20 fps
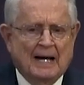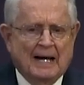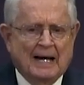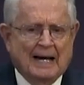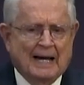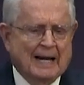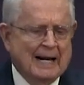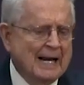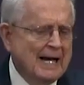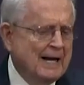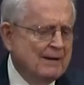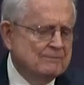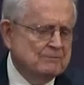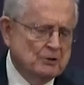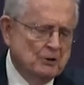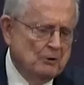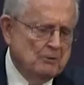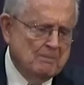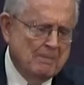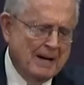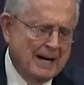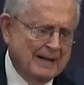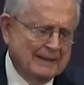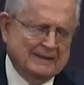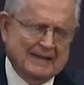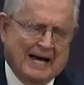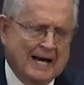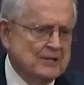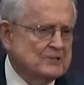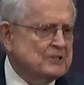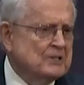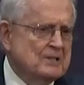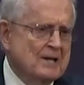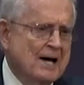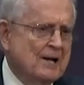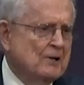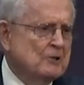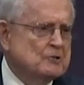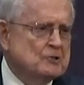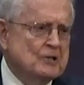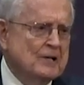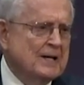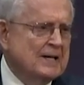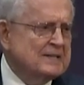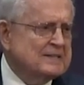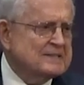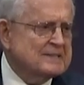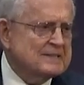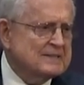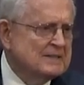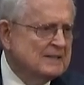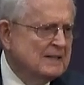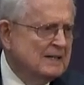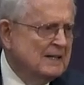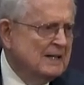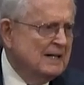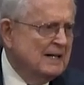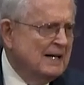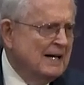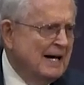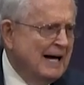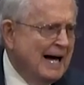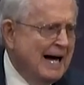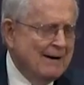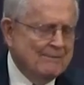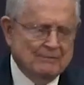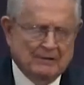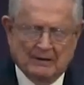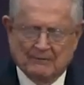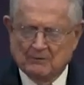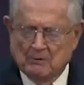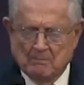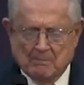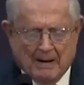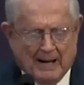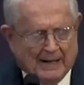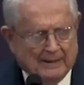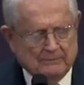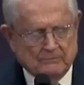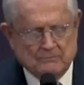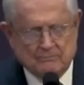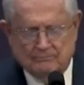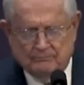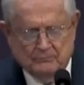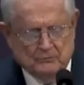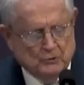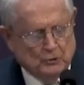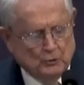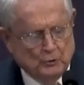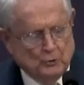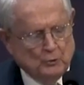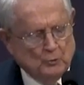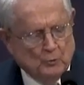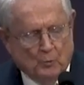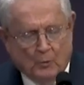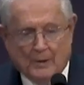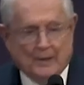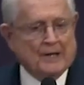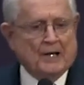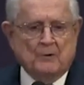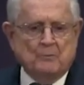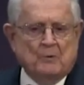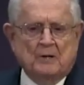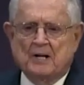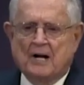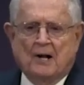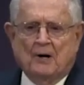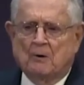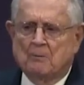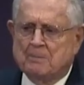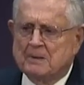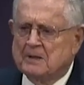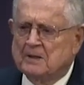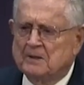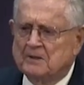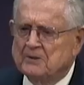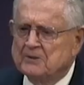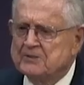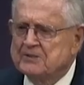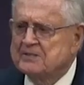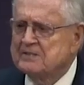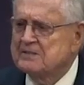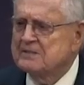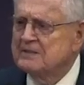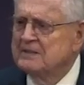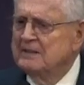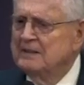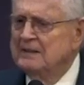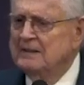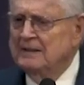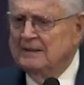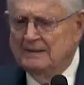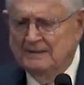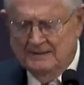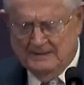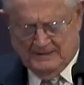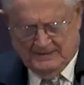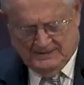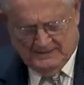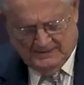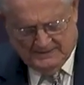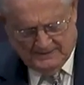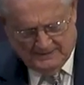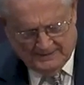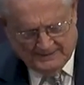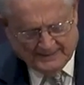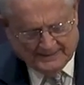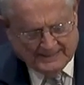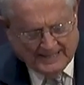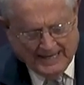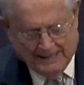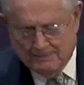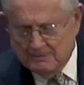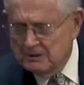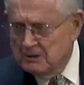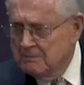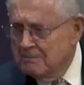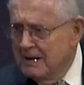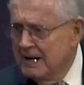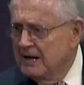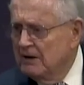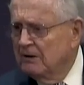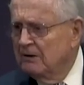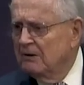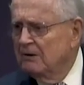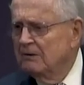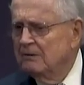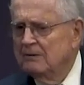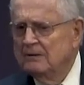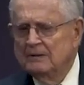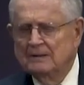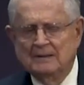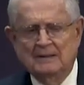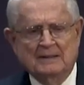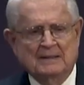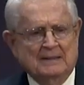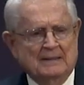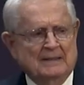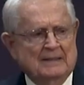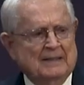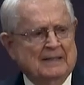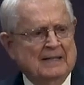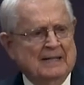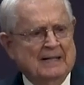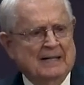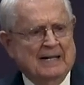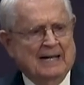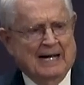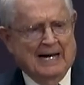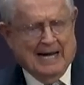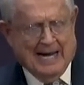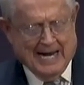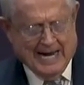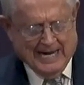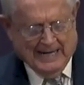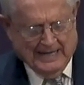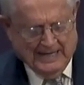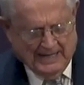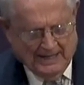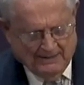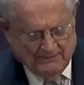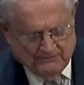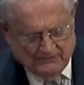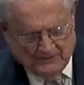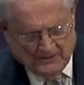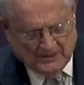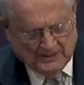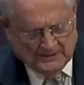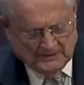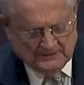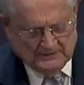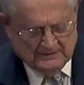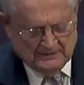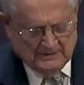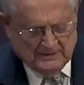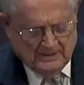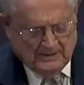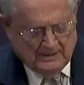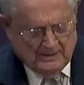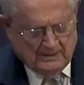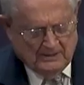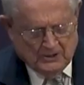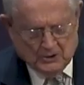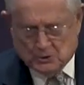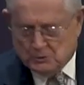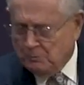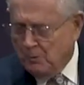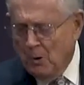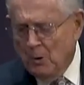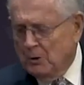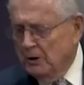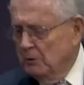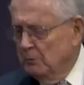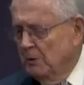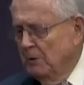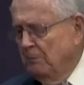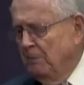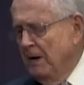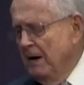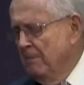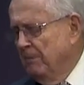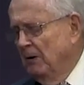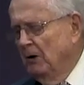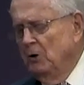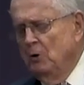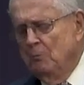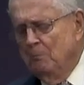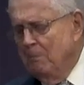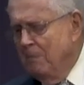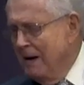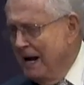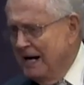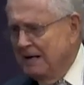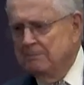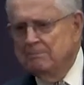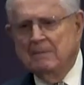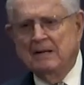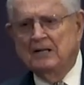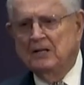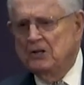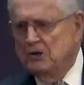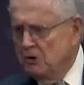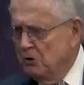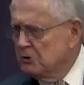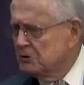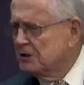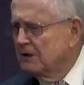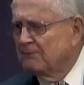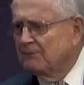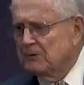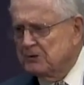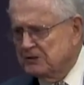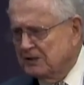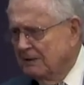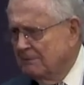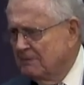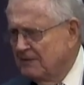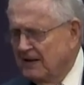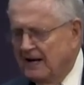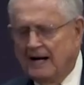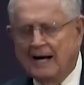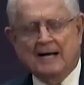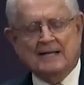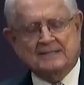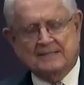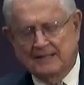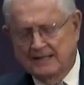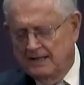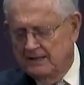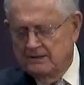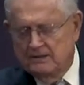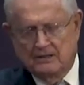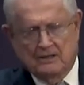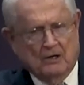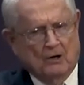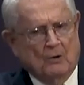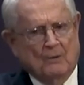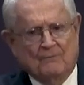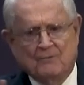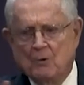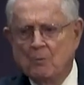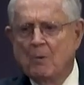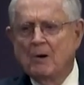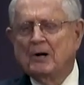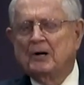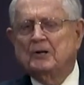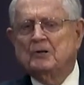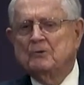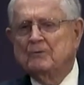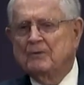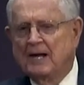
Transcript: And I've turned back $1,000 checks. I've given back 2 $100 bills that came in the mail. I have spoken with people who begged me to use it for something. I'll say, no, if you want to do